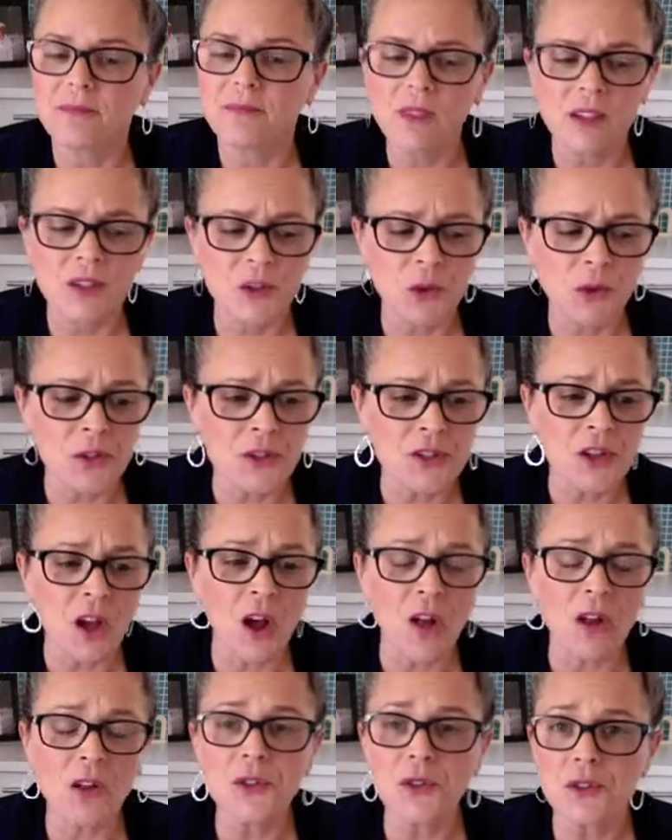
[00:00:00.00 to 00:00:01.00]
So there's
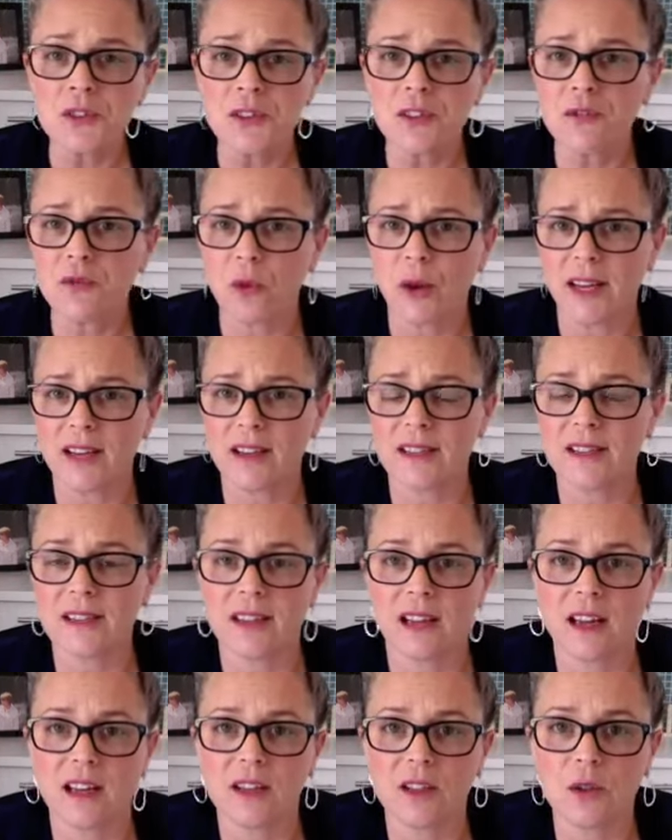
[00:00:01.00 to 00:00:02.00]
all sorts of ways
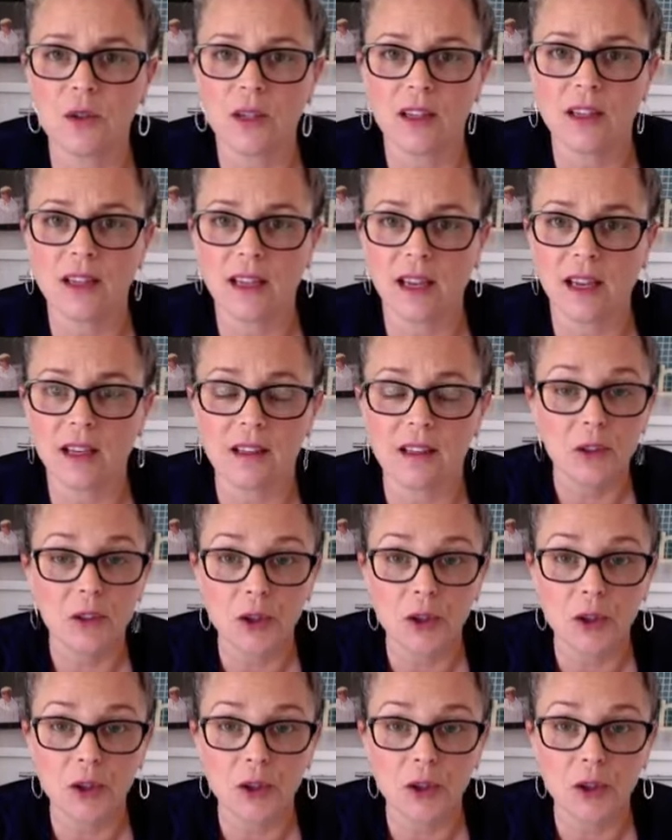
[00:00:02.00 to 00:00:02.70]
that you can get a